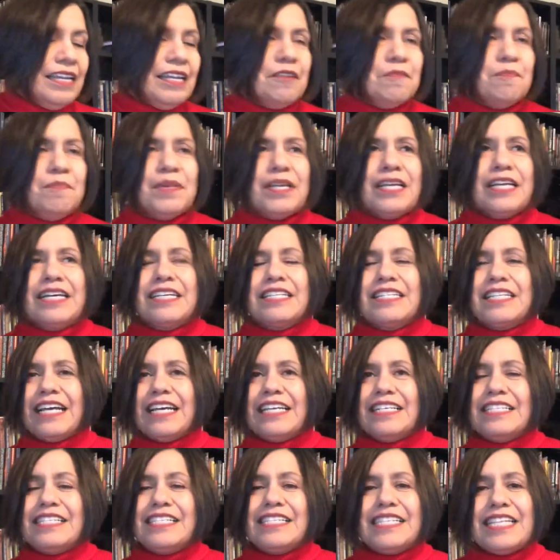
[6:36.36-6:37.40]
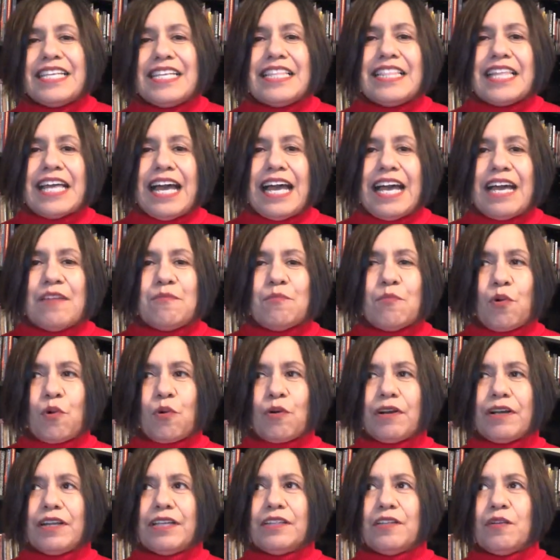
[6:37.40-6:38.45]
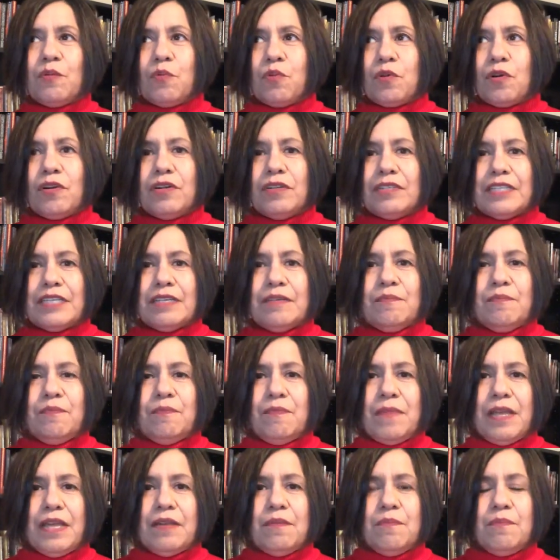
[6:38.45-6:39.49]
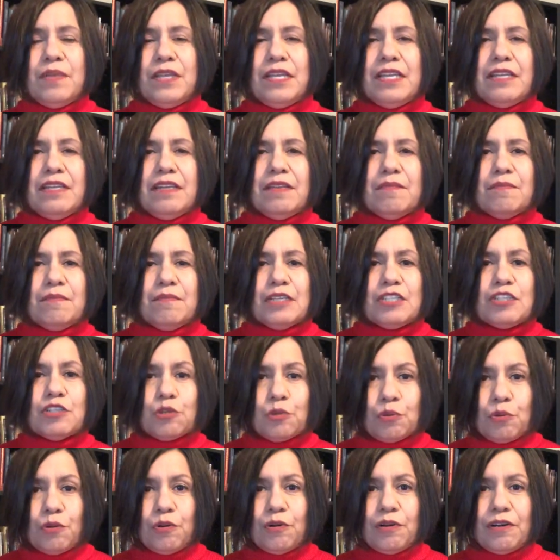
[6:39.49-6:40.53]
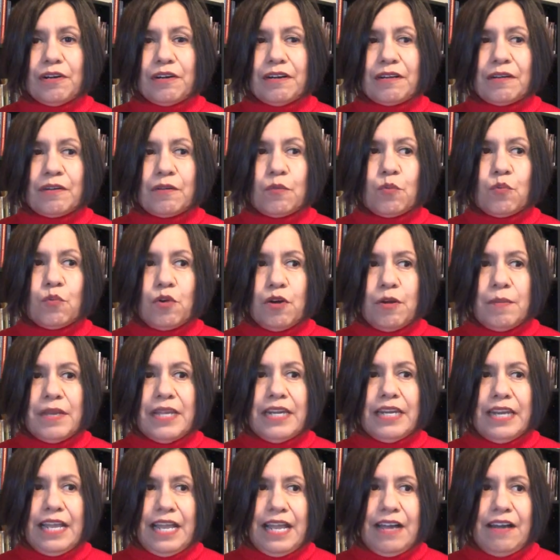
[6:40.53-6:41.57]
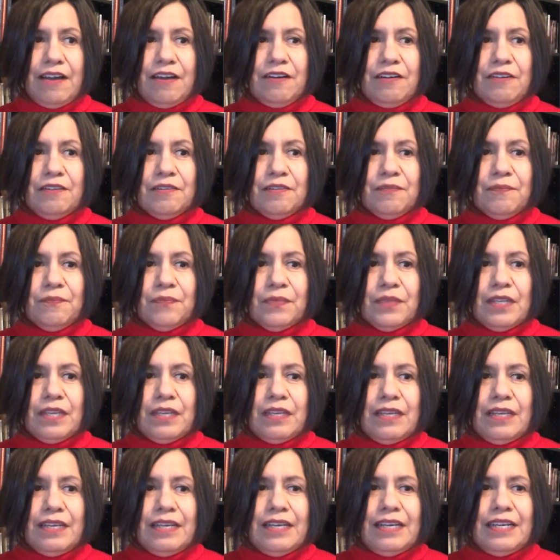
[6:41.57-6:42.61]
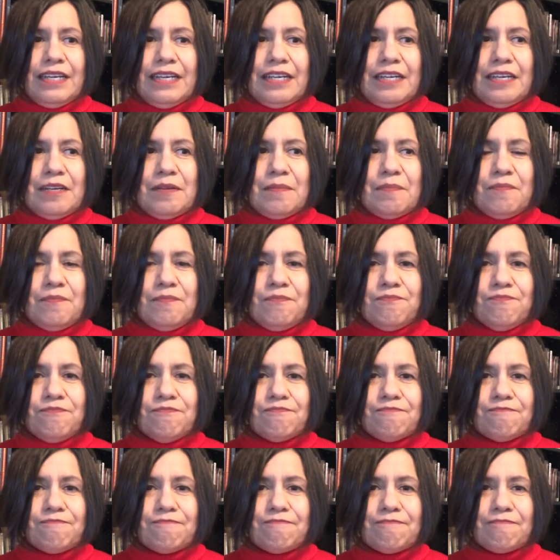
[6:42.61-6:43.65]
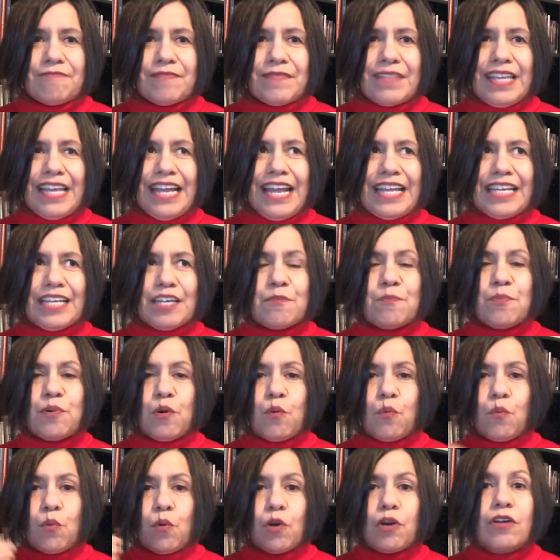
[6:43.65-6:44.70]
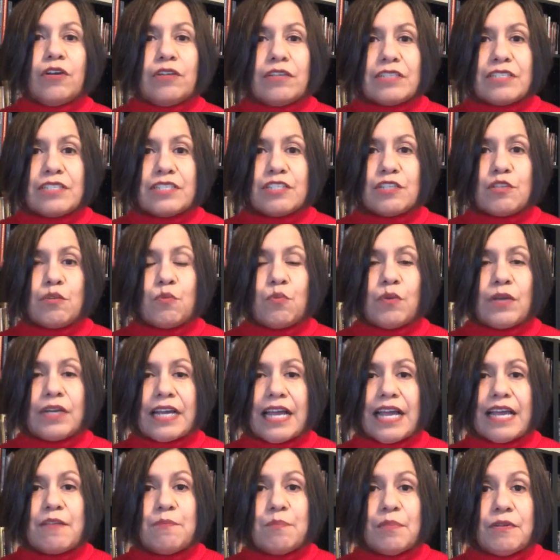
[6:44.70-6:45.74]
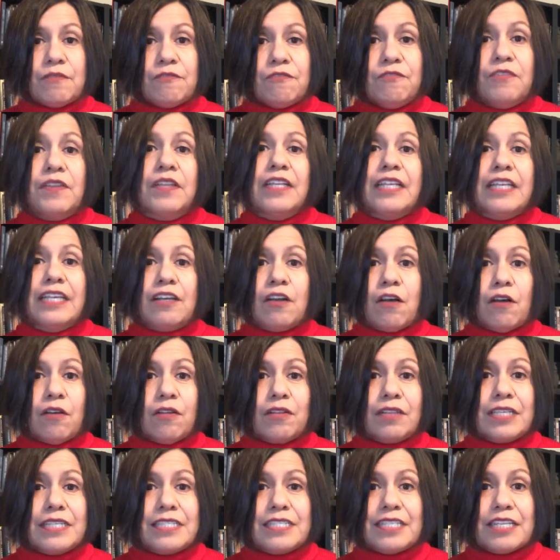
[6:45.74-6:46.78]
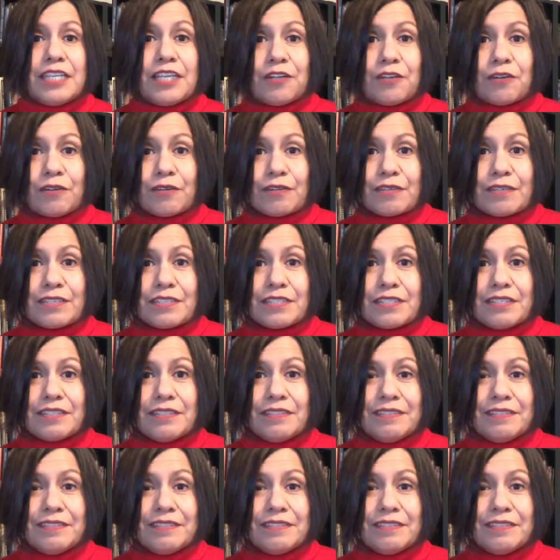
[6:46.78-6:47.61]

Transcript: because I see that more in the world, and being mature woman now, I can put words to what I had been feeling all these years.